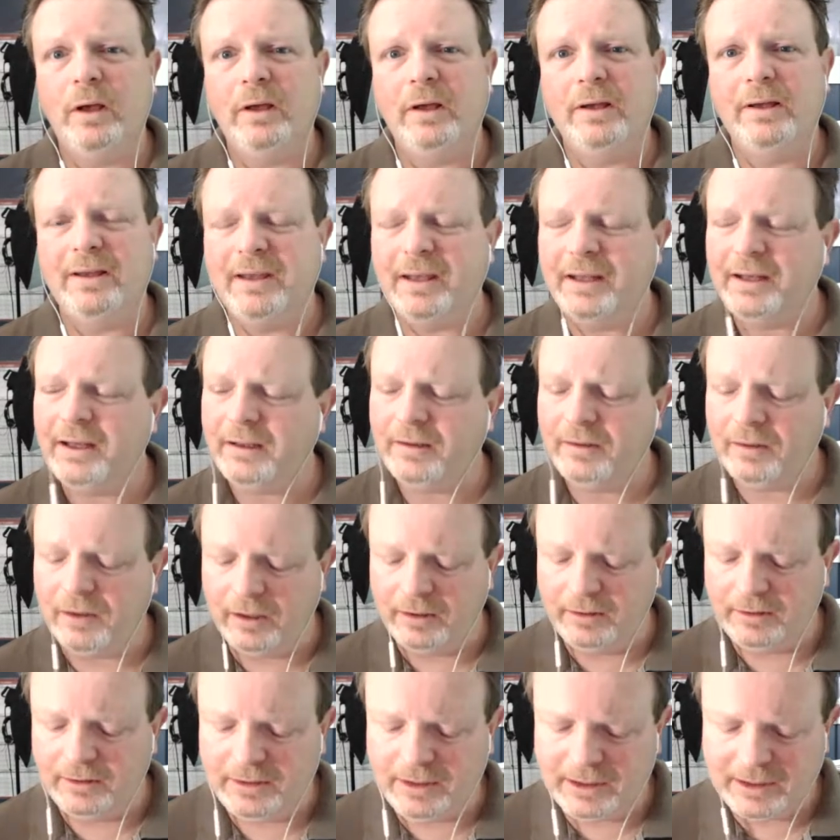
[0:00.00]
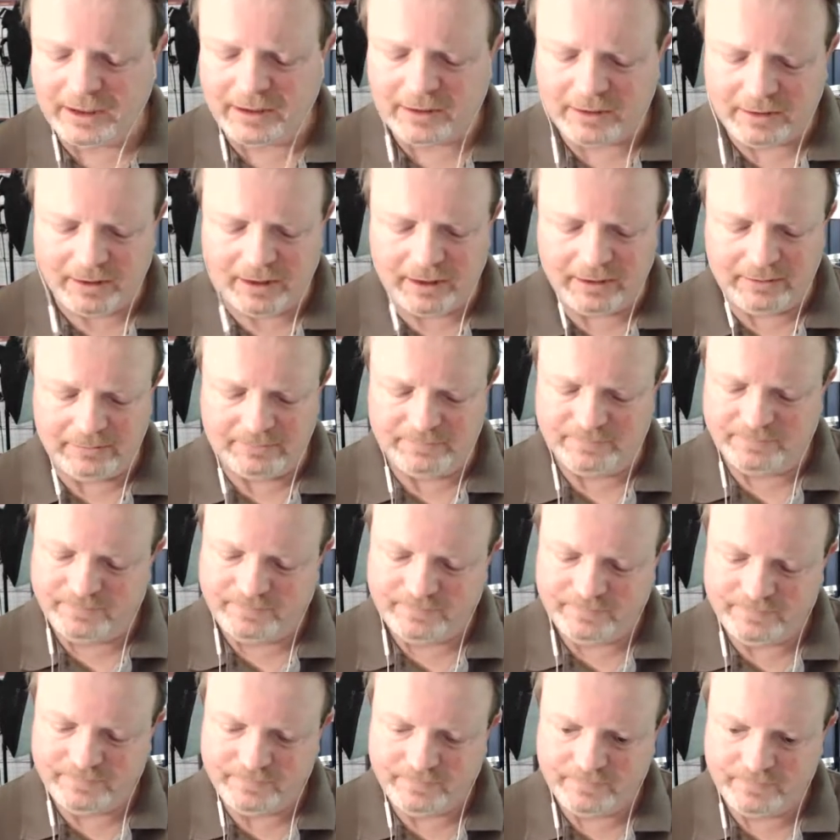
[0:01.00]
getting uh, getting
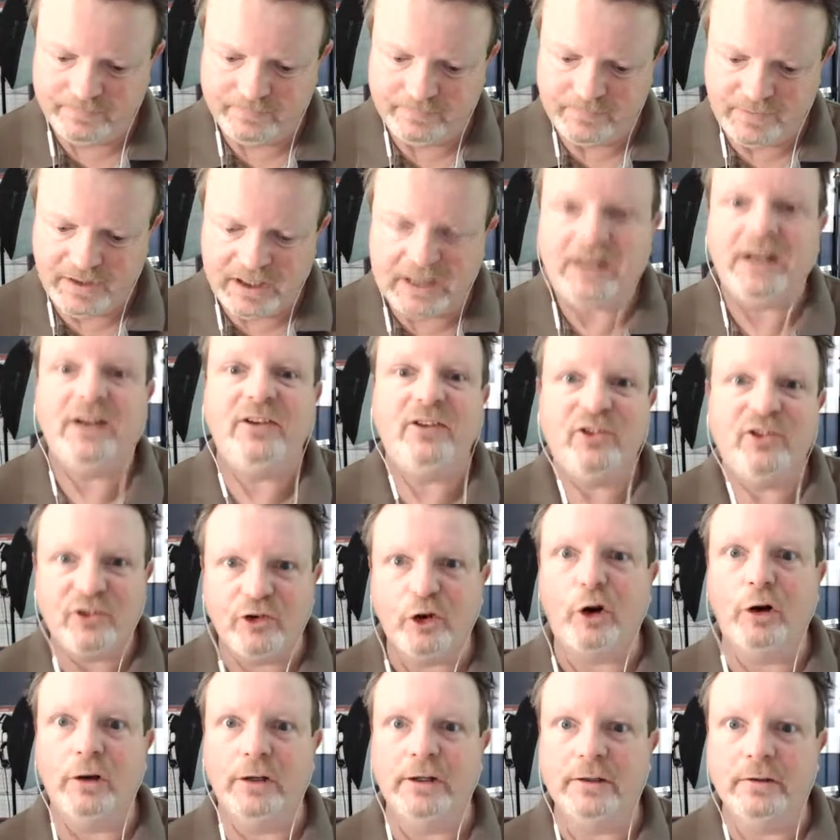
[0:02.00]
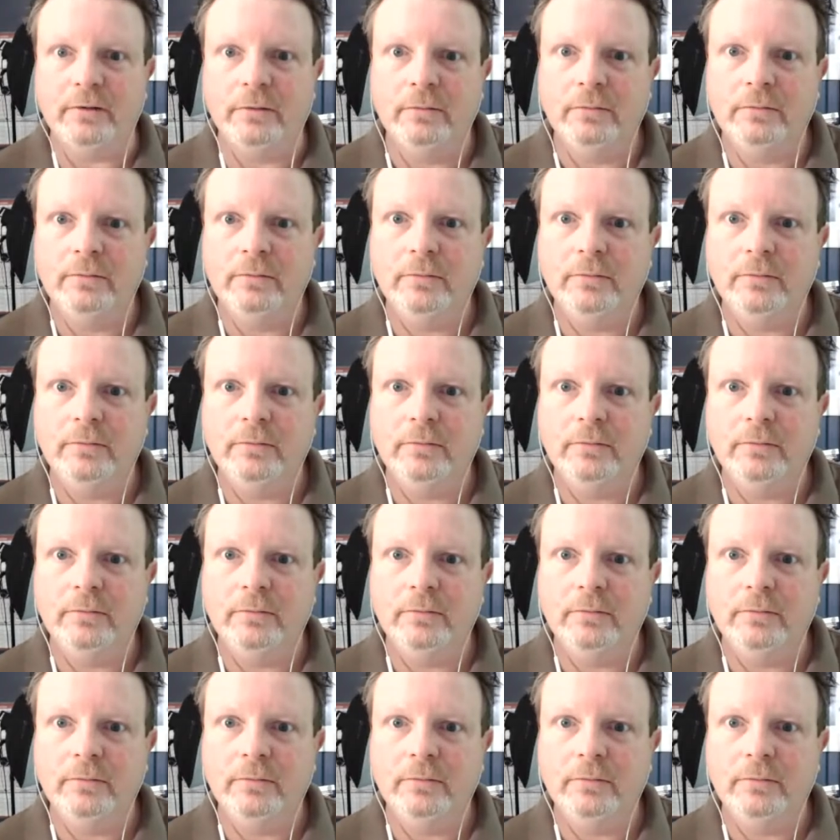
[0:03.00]
getting started,